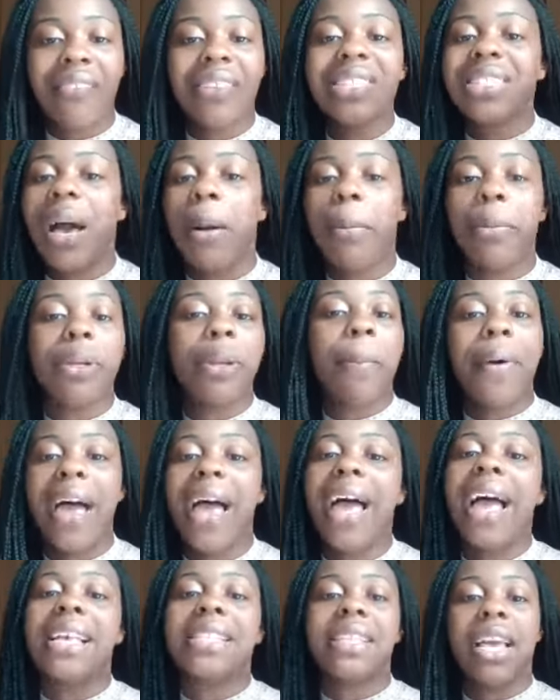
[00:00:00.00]
it's coming to
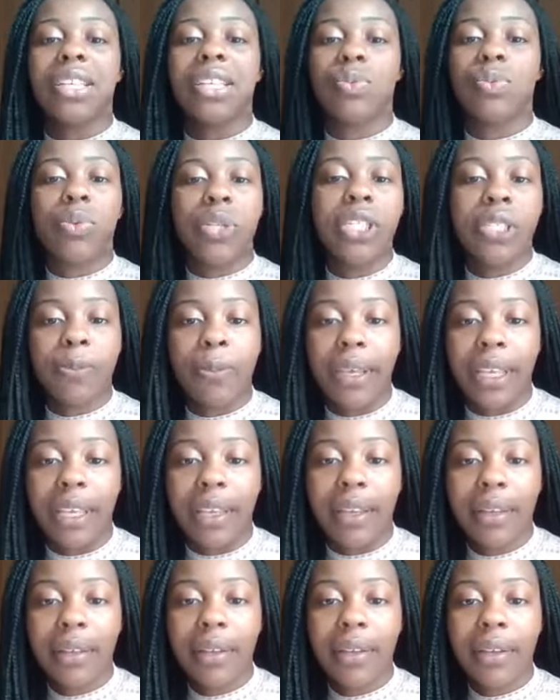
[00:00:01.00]
pass as we speak.
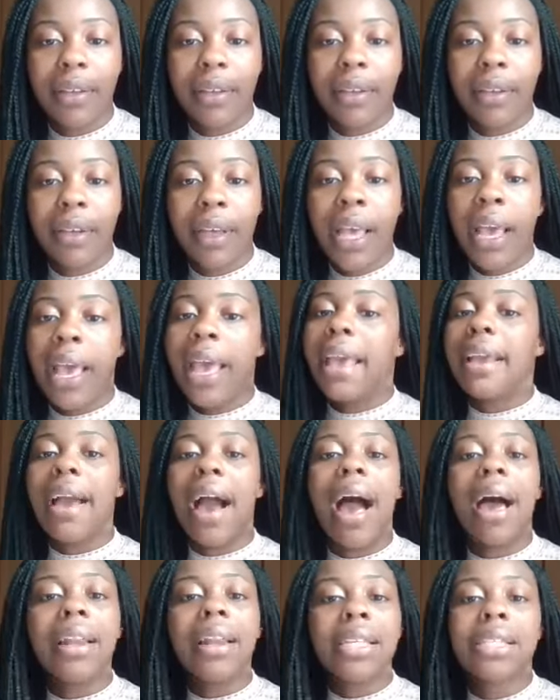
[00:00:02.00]
And
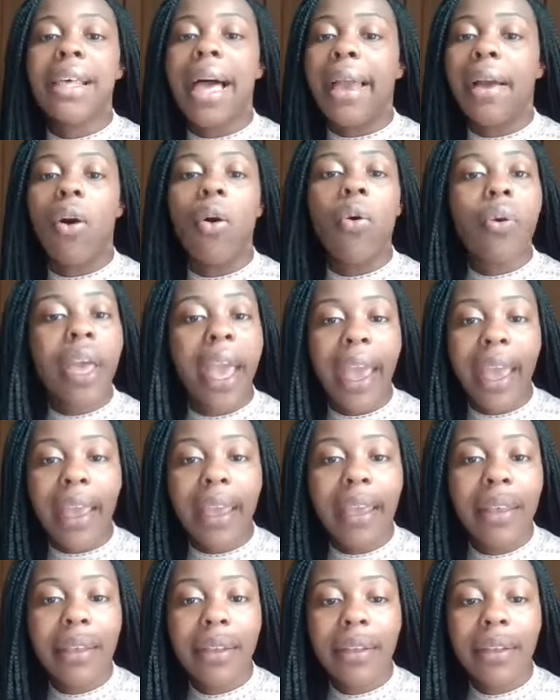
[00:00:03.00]
God is like, okay,